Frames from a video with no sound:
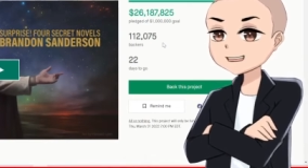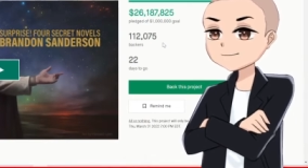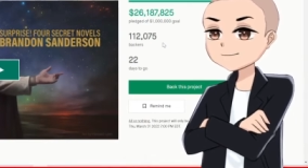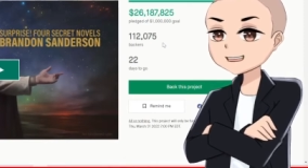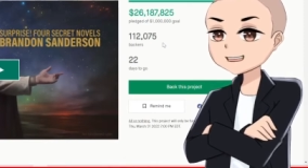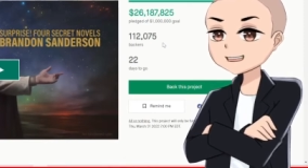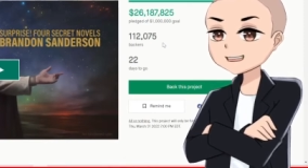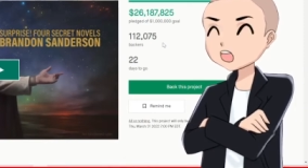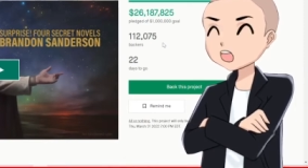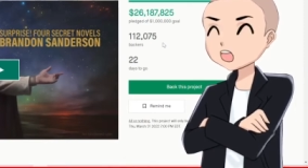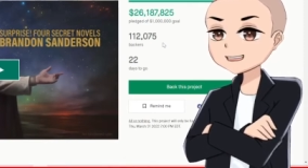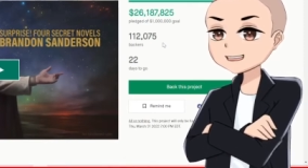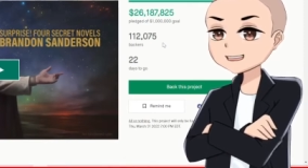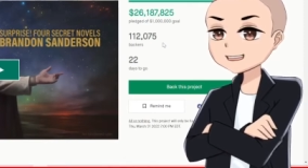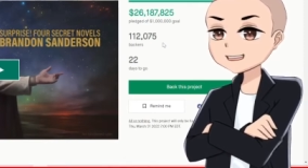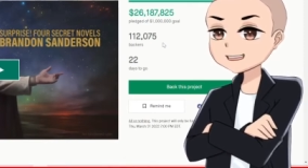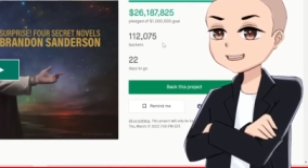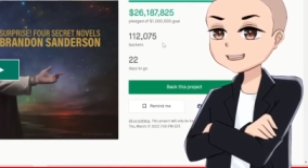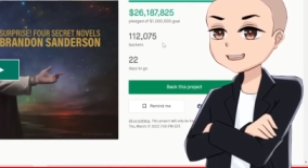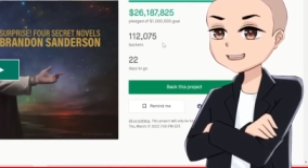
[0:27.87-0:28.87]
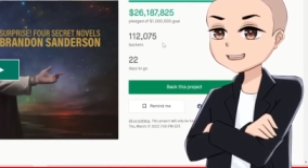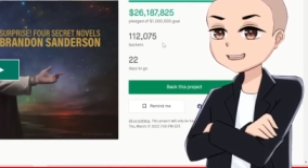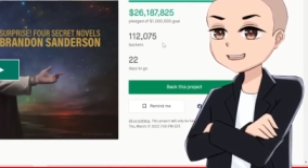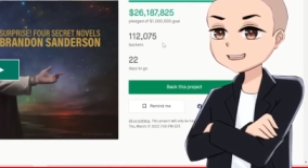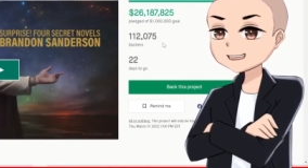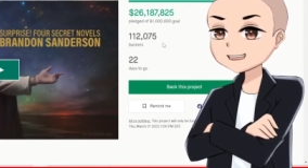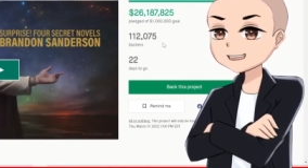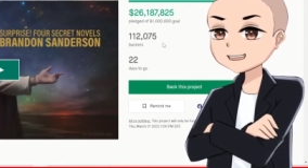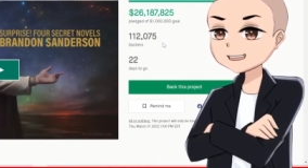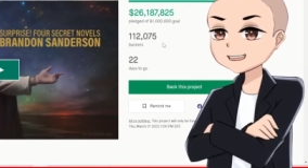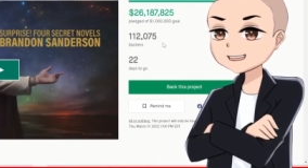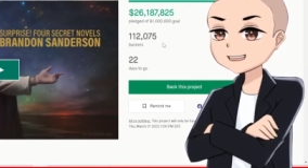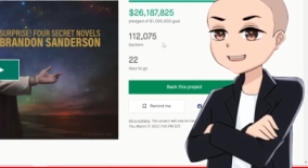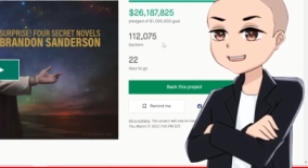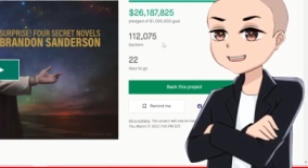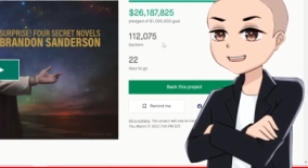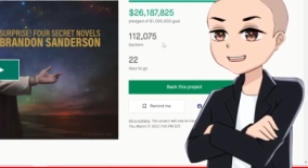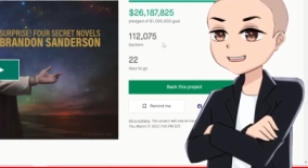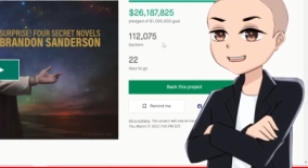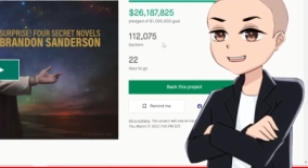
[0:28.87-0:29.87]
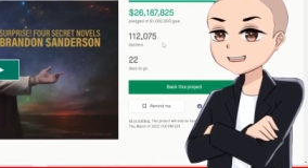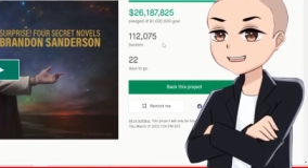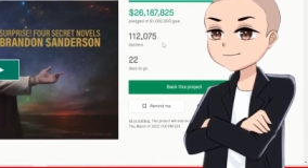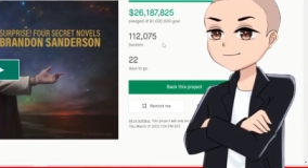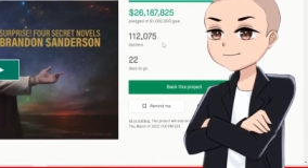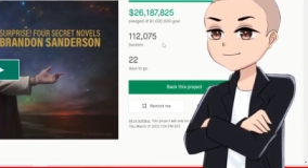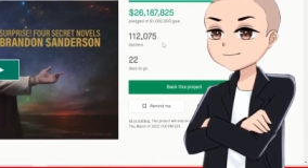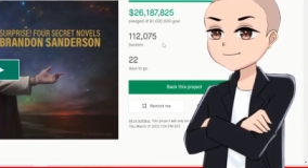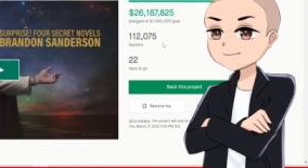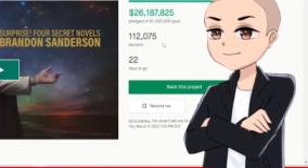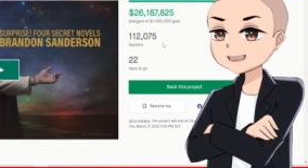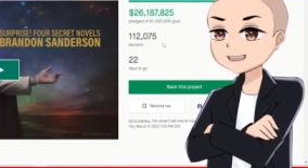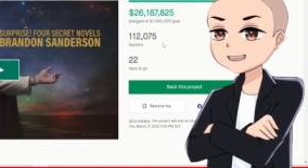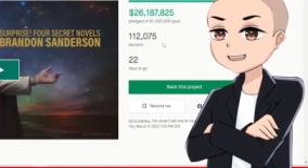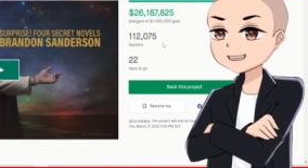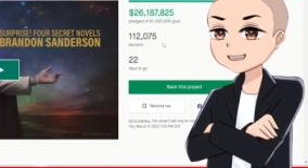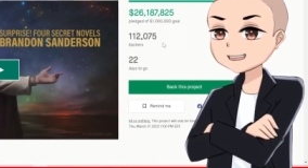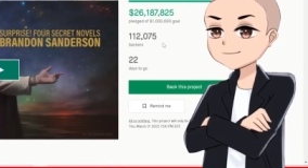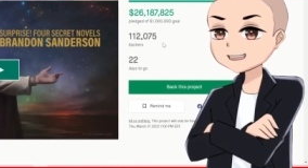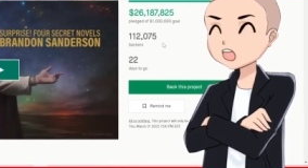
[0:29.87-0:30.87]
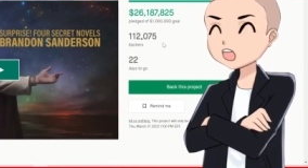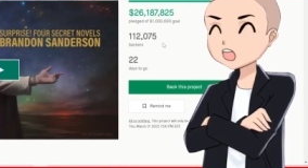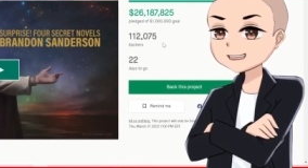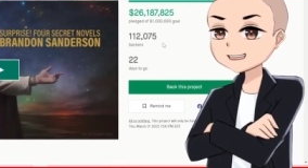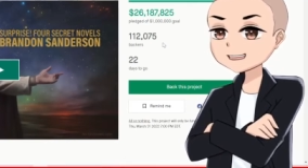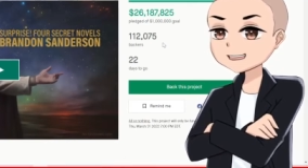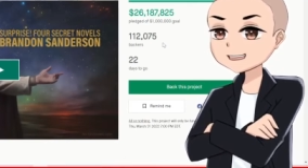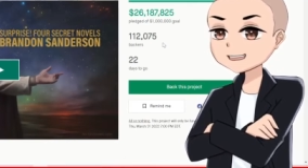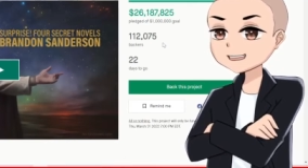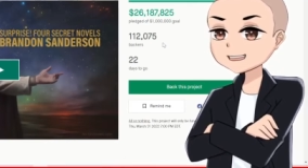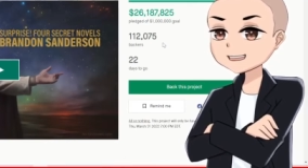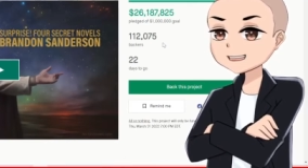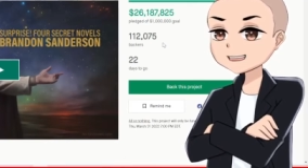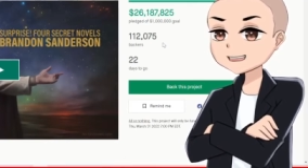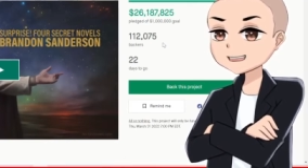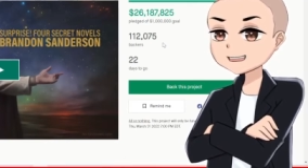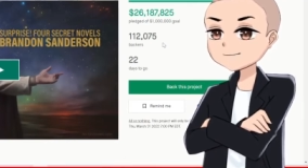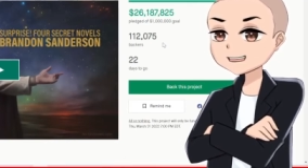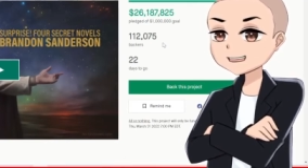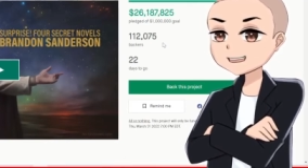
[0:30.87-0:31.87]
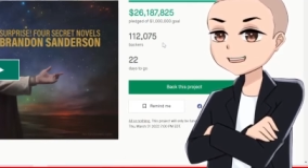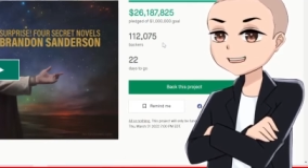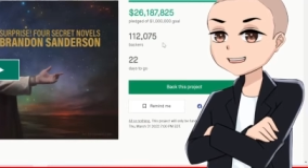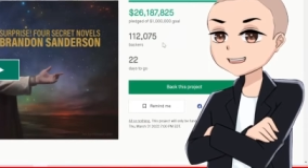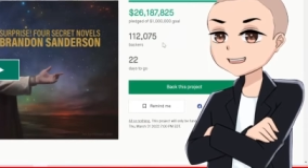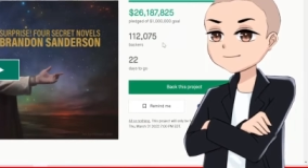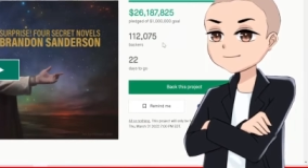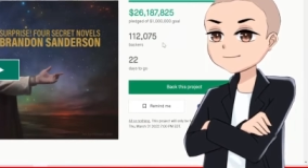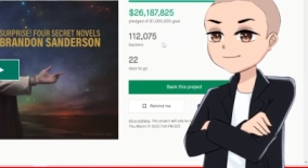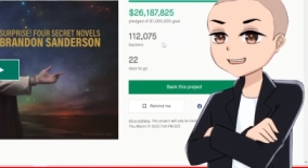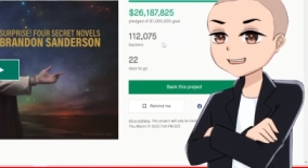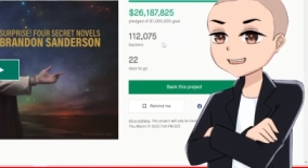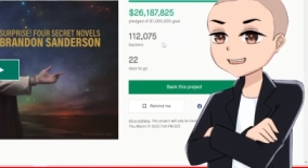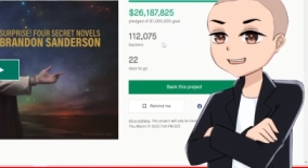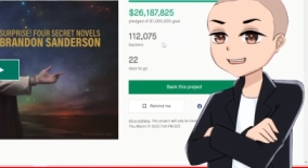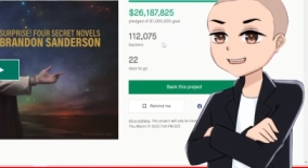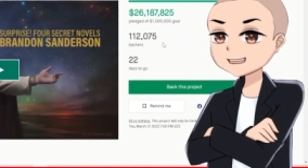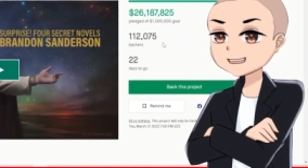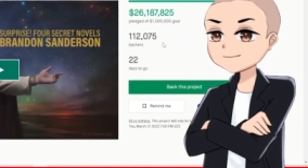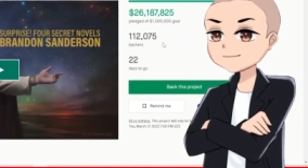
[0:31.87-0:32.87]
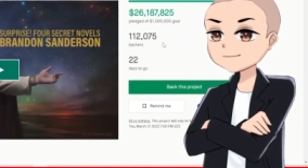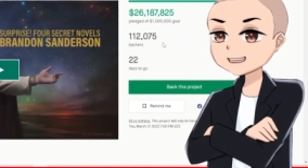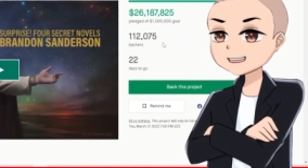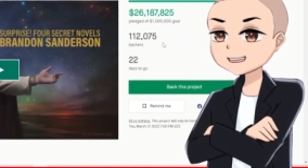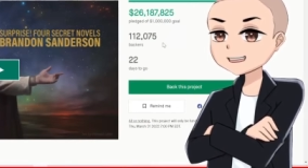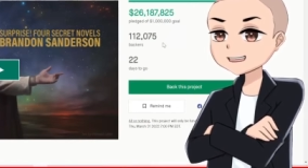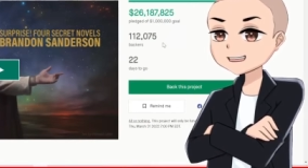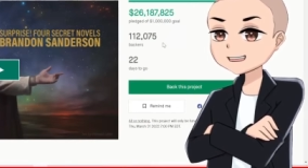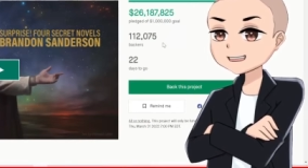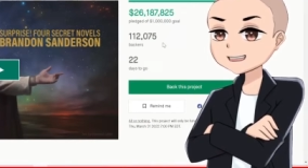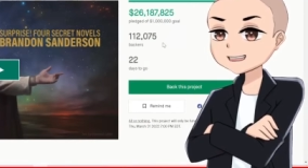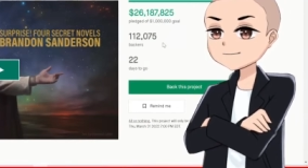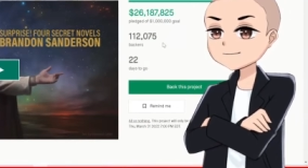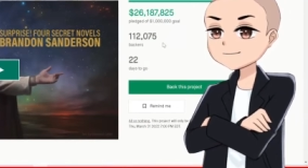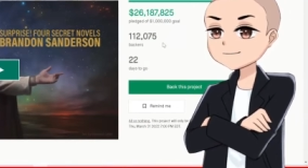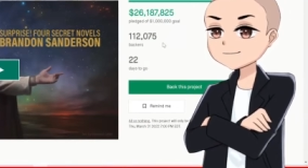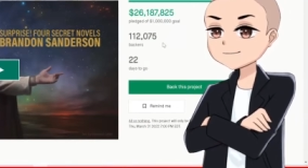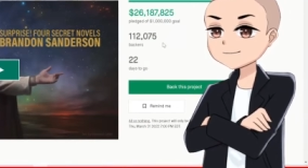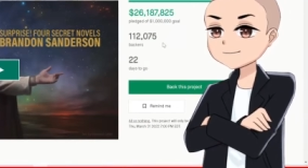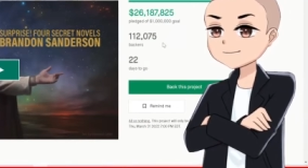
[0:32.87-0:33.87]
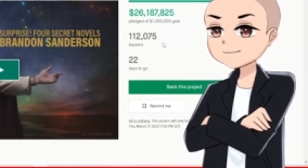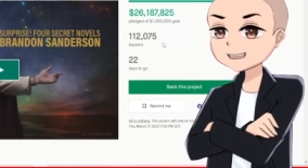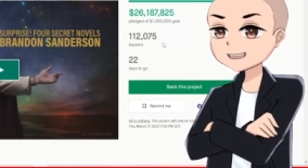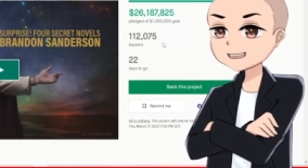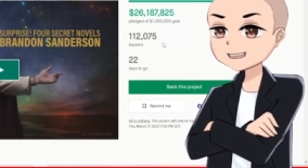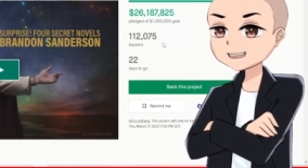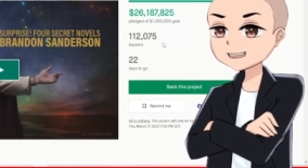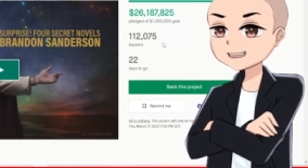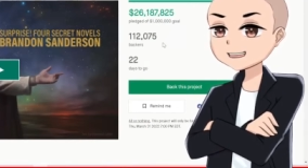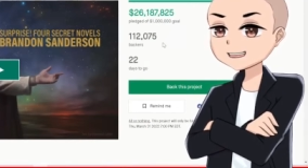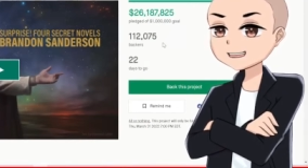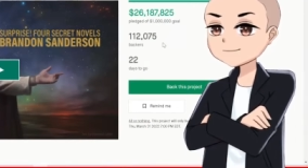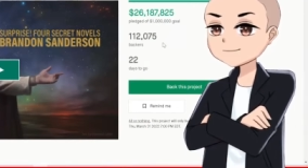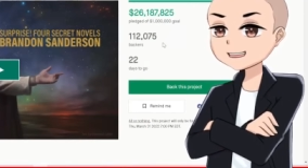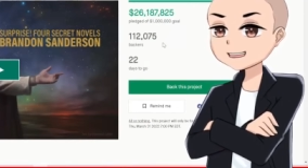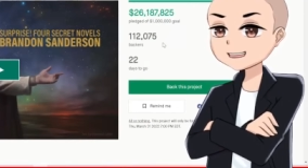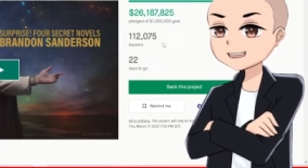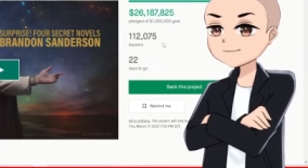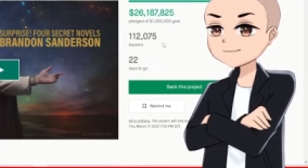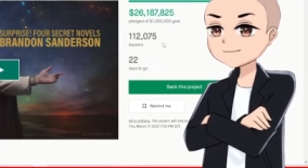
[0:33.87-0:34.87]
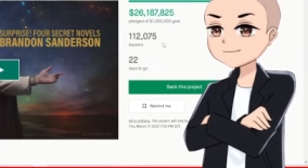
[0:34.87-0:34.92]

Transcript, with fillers: uh, to his Kickstarter will actually I get the chance to get all four freaking novels, right?